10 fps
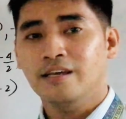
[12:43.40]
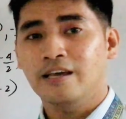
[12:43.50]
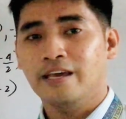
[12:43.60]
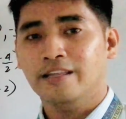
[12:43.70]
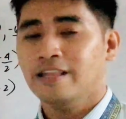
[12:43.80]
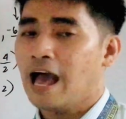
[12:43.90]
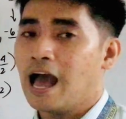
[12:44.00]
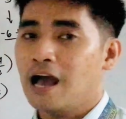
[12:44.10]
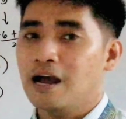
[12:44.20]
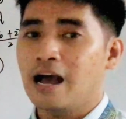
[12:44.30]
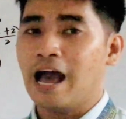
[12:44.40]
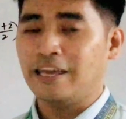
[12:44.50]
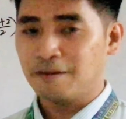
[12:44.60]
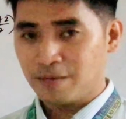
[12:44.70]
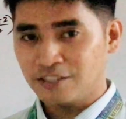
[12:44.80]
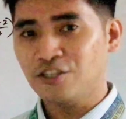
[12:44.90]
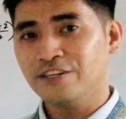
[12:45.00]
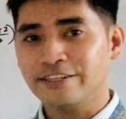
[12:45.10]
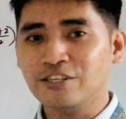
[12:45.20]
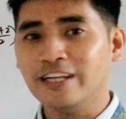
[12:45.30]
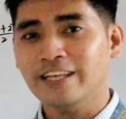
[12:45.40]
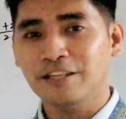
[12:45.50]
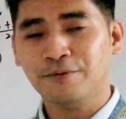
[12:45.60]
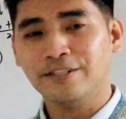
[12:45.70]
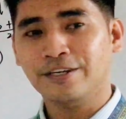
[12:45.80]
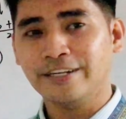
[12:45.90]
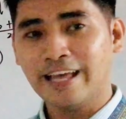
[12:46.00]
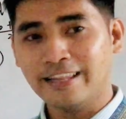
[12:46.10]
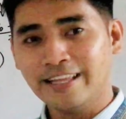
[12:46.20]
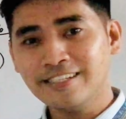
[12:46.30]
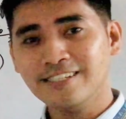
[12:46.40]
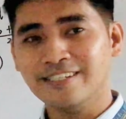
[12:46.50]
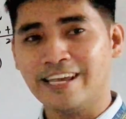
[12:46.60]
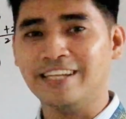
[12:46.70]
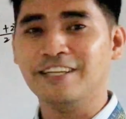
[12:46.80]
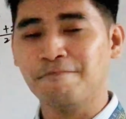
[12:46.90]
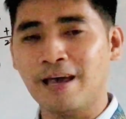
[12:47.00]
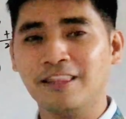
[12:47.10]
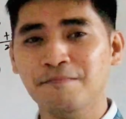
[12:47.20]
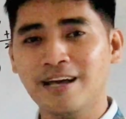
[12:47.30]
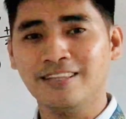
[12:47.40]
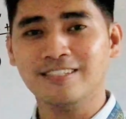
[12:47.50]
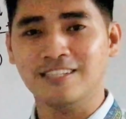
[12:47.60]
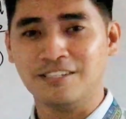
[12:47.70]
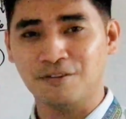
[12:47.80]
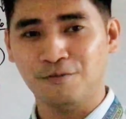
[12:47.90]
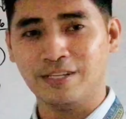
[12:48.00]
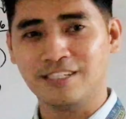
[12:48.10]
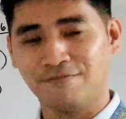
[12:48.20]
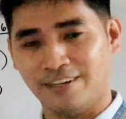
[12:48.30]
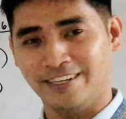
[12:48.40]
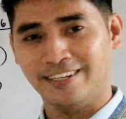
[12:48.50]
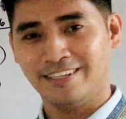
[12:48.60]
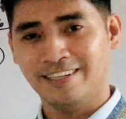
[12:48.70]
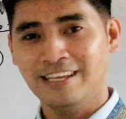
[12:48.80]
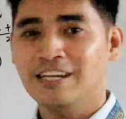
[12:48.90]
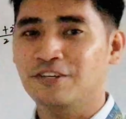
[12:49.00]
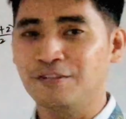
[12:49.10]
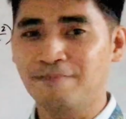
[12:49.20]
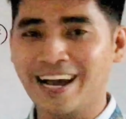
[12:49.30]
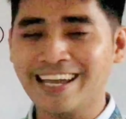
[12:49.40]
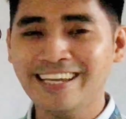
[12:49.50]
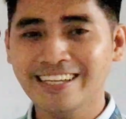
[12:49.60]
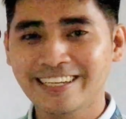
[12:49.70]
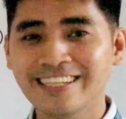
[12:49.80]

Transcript: And I am Engineer Judd Edward Hernandez saying that mathematics is always fun. Goodbye